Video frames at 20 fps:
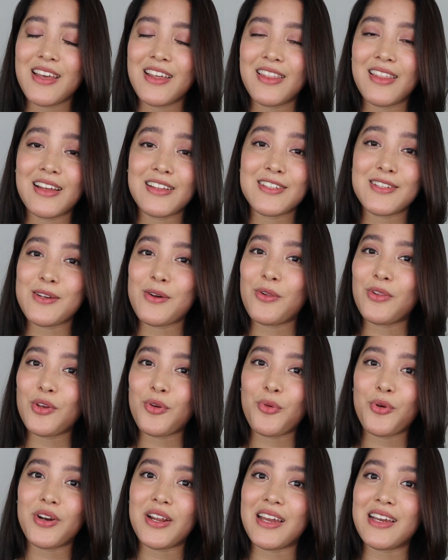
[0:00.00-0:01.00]
That's the
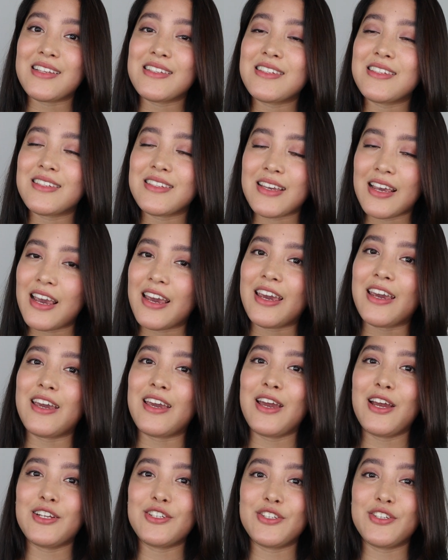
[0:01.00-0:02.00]
only word I can
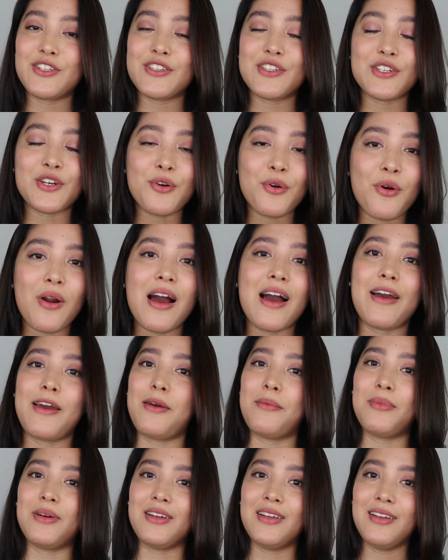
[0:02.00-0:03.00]
say to
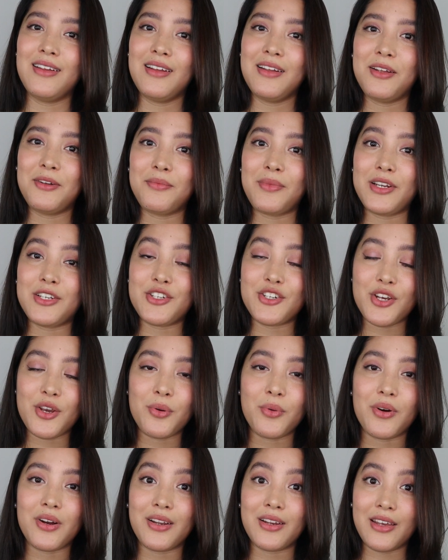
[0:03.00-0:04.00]
describe my
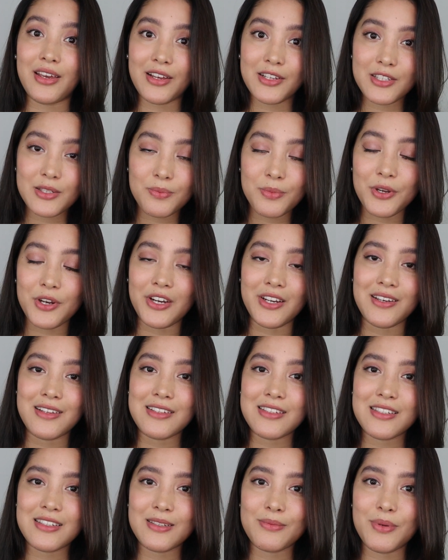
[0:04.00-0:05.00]
J1
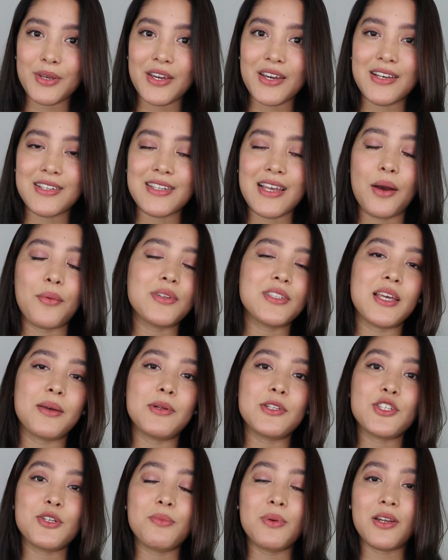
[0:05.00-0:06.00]
experience, because I was
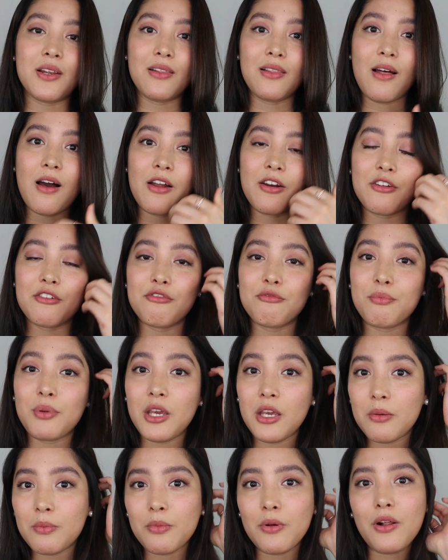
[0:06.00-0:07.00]
able to meet a lot of
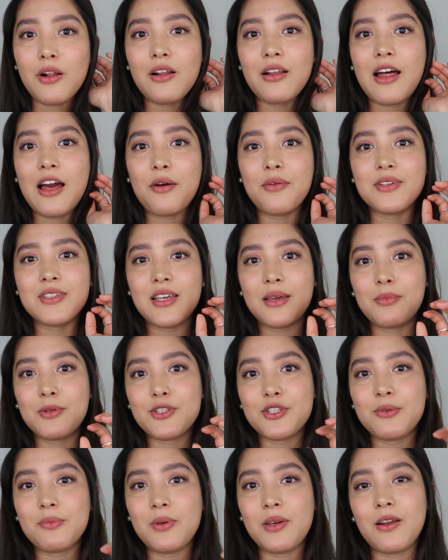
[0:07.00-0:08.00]
people. I was
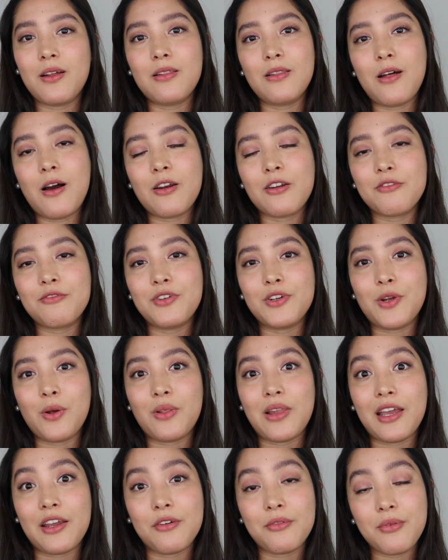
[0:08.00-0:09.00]
able to meet a lot of,
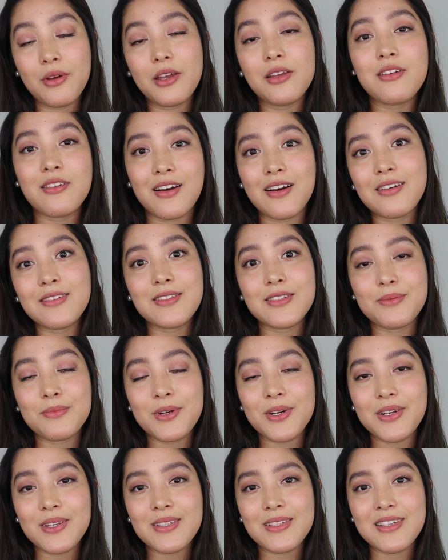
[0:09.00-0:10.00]
like great
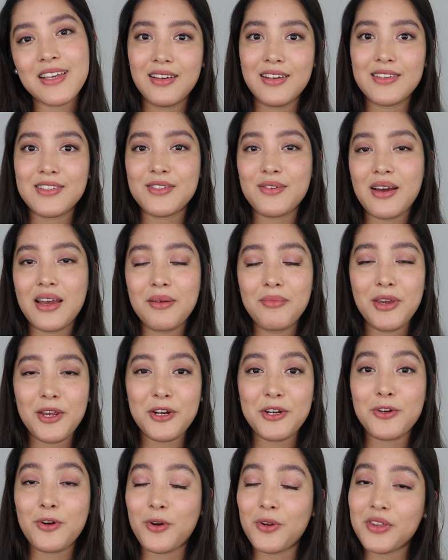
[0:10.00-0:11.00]
customers. So I am
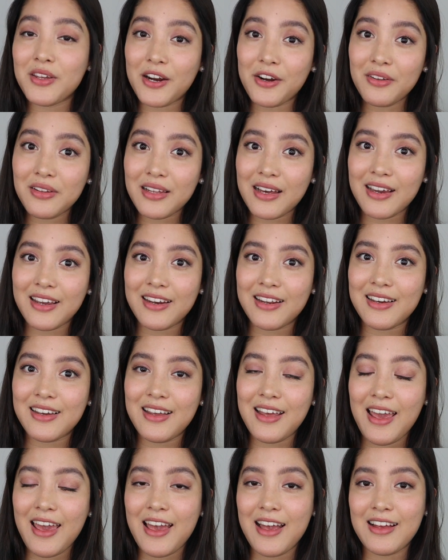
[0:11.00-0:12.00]
here in North
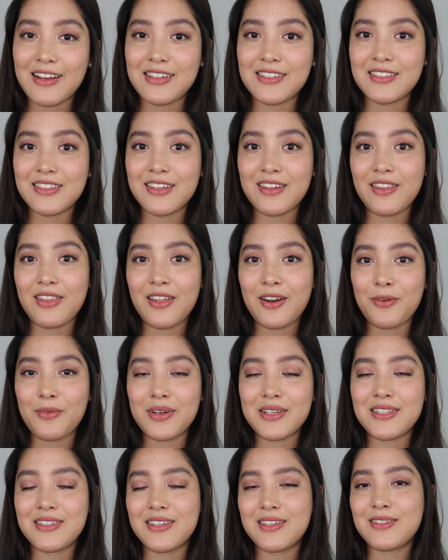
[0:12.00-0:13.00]
Carolina, and there
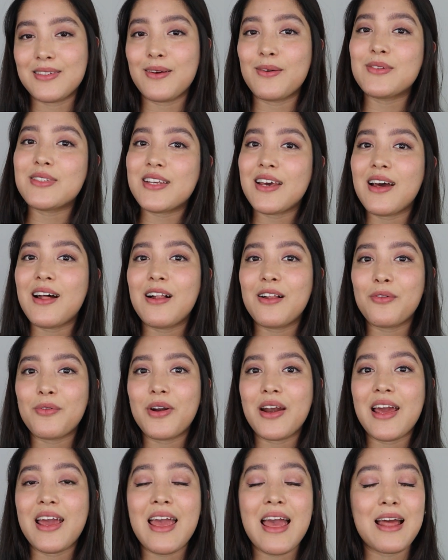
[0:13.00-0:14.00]
was this hotel
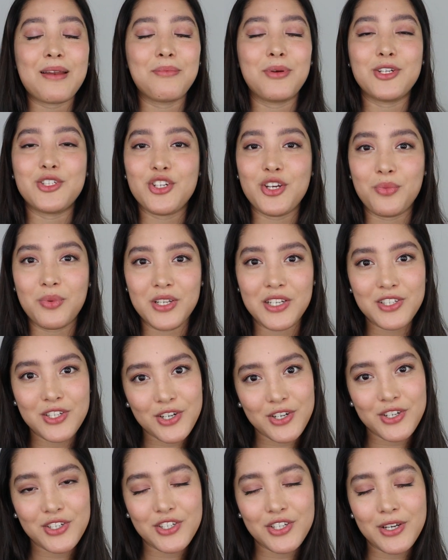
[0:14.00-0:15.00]
where I had my J1
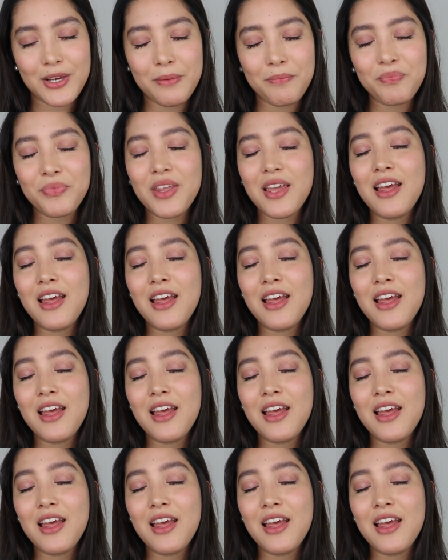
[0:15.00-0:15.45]
internship,